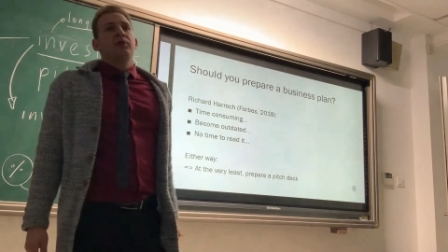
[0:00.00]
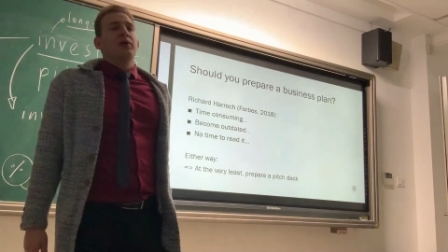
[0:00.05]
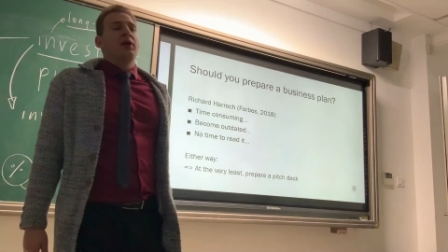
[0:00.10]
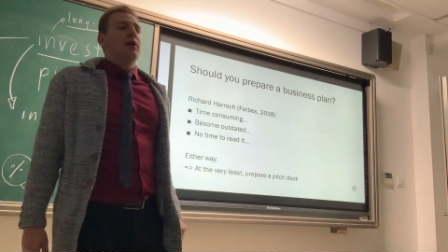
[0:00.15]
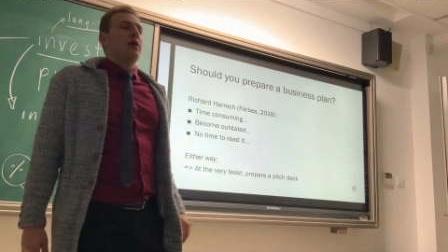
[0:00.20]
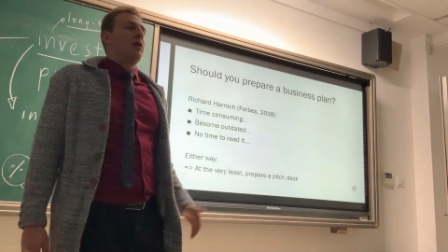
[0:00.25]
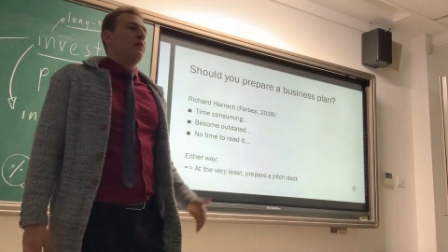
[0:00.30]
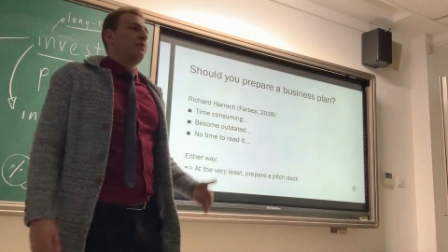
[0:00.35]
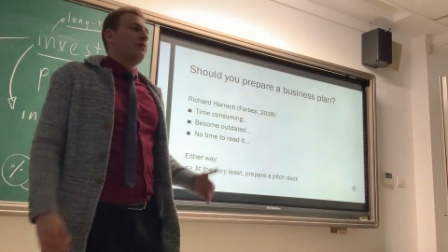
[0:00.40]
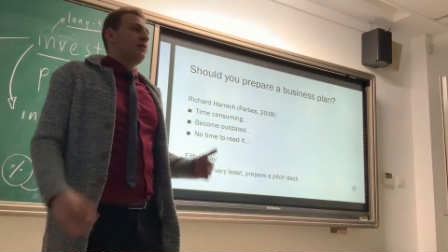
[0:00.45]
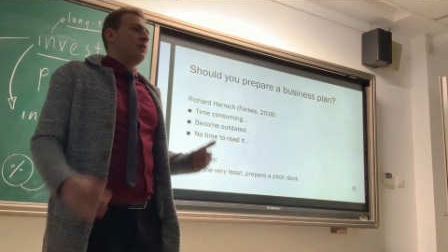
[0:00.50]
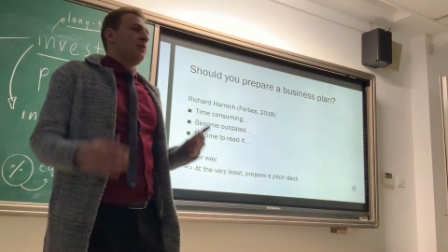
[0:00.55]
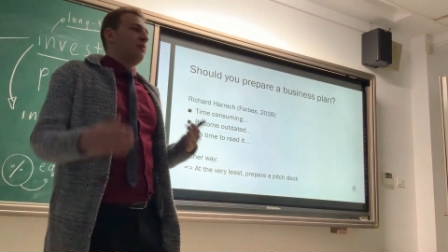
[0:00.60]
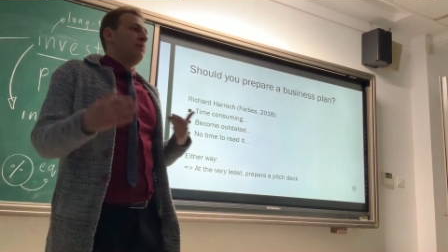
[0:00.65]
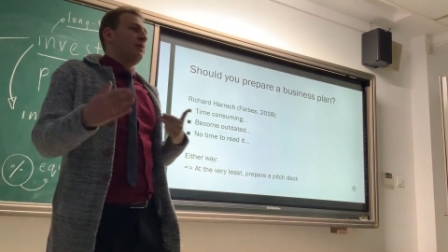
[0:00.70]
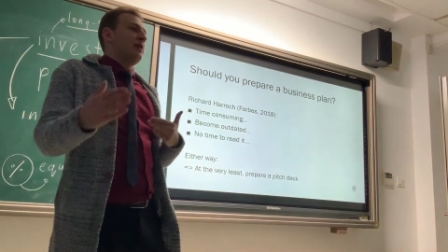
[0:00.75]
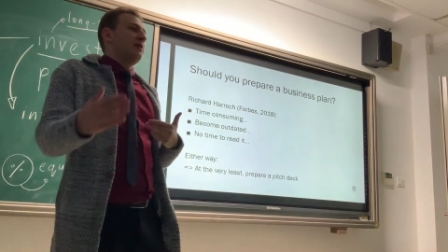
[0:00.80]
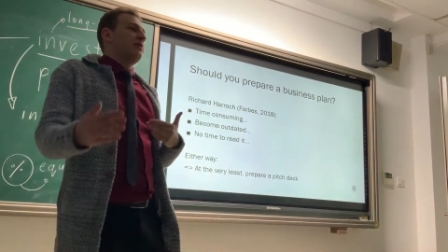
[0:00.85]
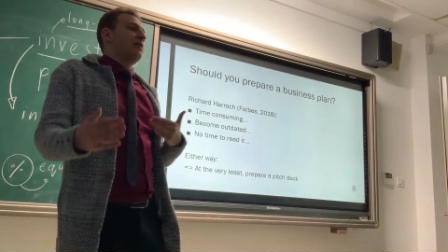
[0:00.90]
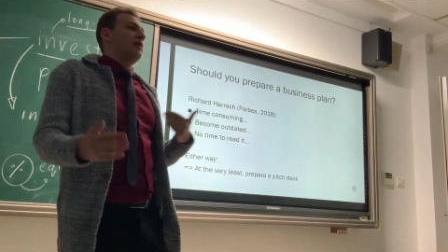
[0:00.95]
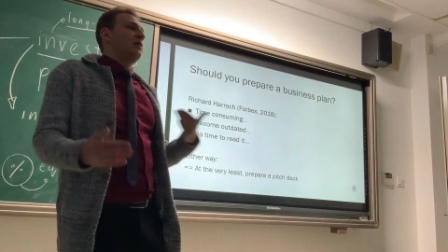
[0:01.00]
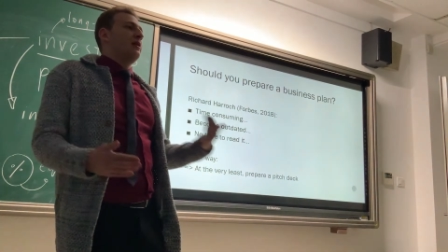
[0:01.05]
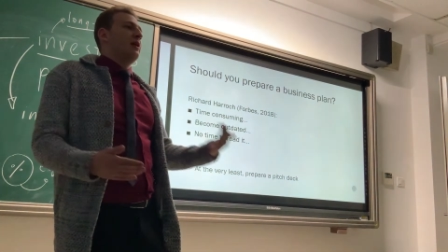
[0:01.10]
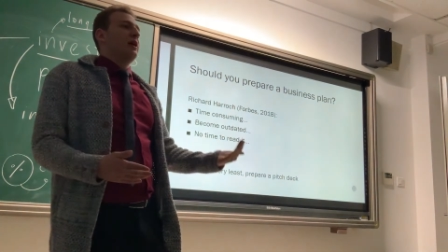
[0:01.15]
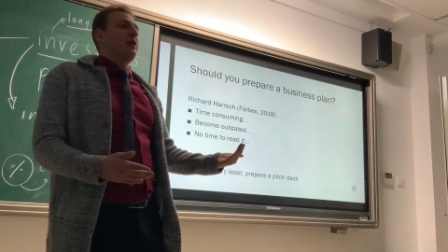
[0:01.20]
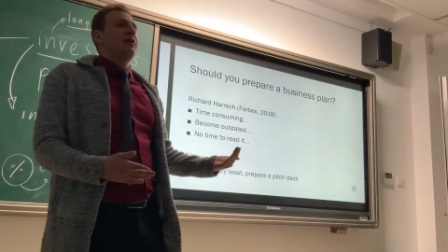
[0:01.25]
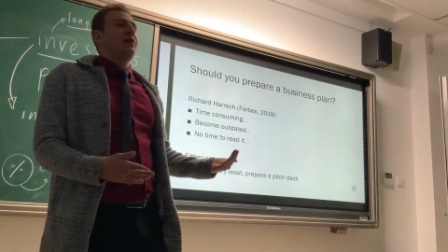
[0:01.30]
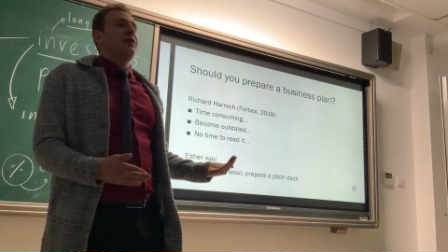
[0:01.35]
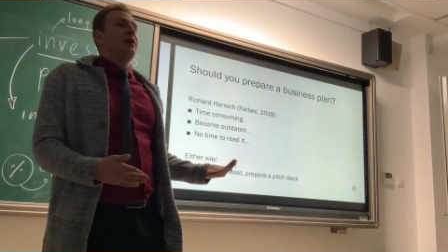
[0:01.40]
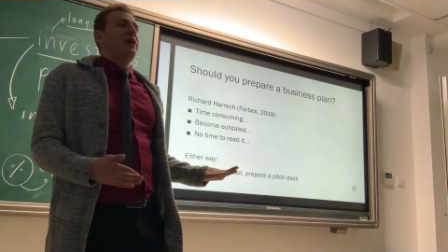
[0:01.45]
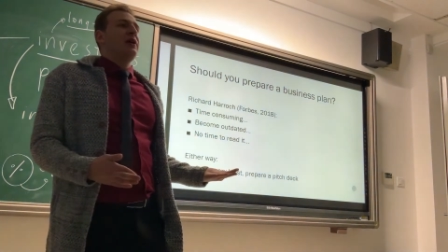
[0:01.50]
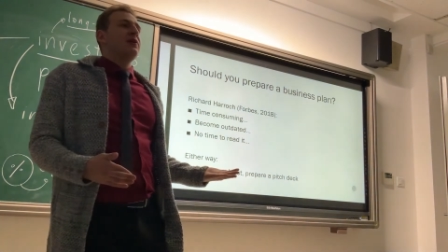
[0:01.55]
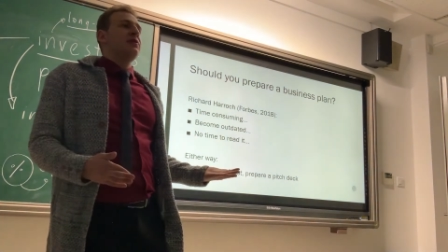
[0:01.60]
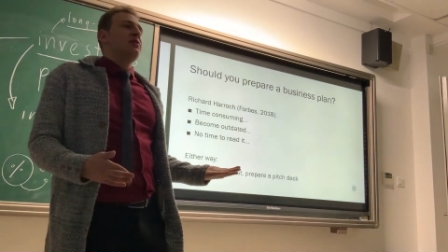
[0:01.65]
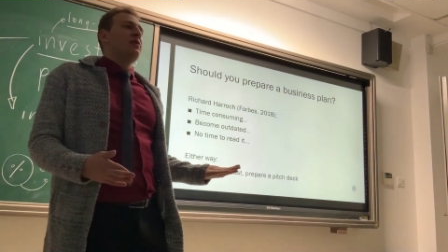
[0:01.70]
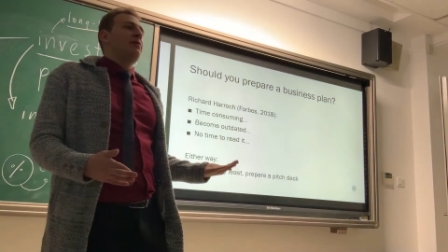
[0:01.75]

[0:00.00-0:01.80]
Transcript: That obviously depends on a lot of things.